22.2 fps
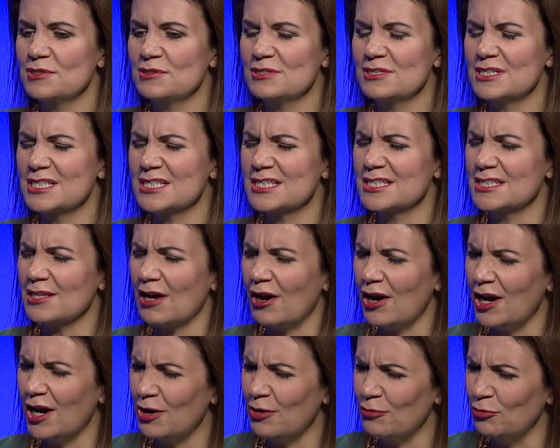
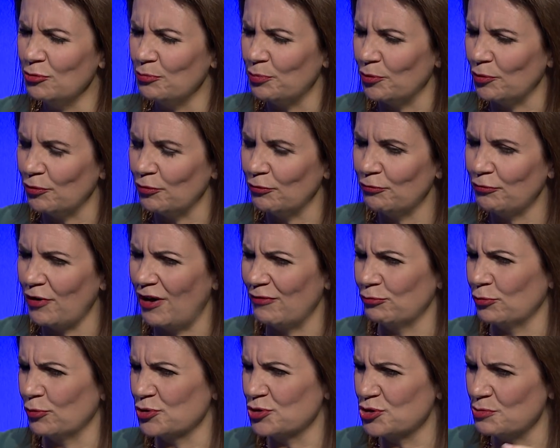desirable for
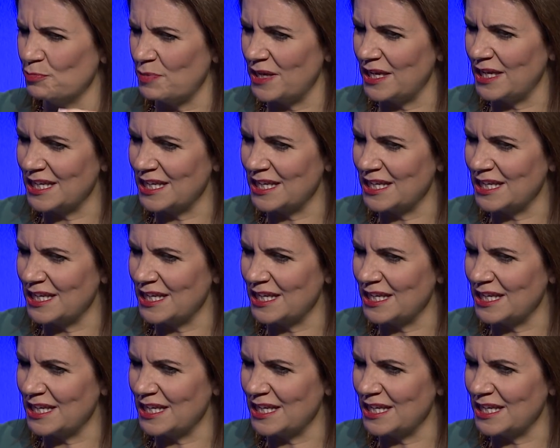everyone to be